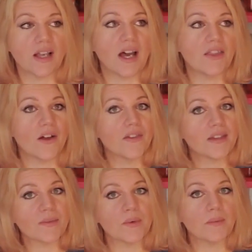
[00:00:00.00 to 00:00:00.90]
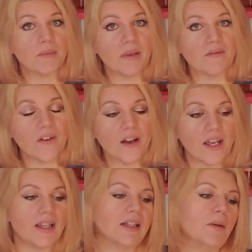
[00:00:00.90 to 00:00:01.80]
I thought this one would be
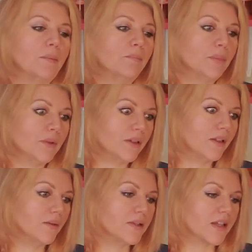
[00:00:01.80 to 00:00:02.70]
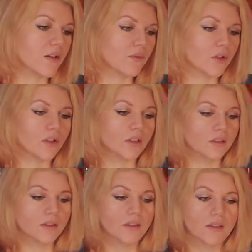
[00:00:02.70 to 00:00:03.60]
fine. Boy, was I wrong.
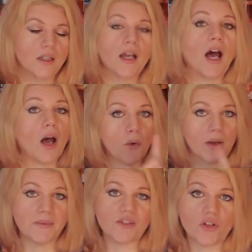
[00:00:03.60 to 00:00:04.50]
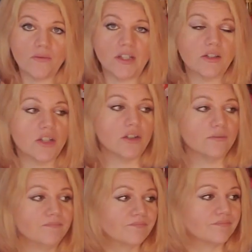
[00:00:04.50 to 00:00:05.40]
I woke up starving too.
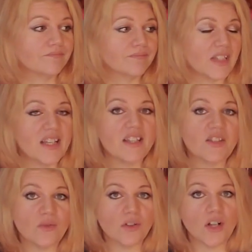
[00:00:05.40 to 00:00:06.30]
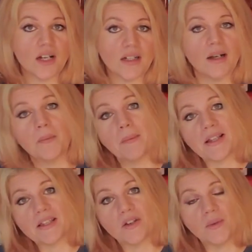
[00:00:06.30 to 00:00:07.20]
It is two o'clock. I'm
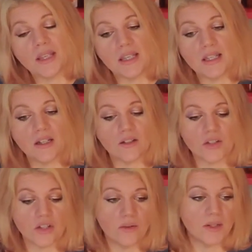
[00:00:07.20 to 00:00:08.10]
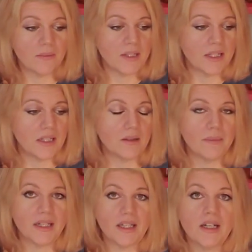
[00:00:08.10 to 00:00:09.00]
about to go eat. I'll show you what I'm going to eat in a
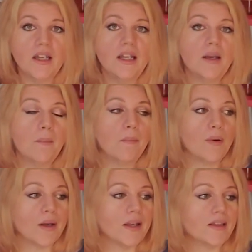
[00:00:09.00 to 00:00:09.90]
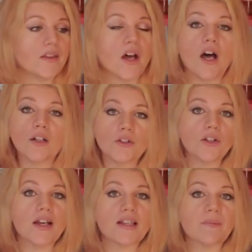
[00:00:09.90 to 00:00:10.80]
minute. But the hunger
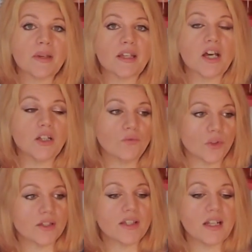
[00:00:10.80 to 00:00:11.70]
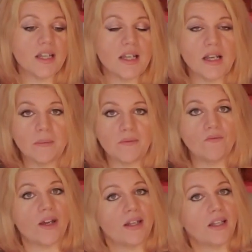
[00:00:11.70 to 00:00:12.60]
has been unreal today, and I've been
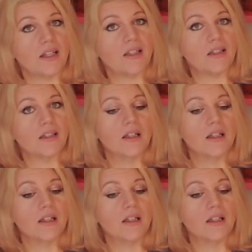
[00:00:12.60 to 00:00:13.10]
fighting it.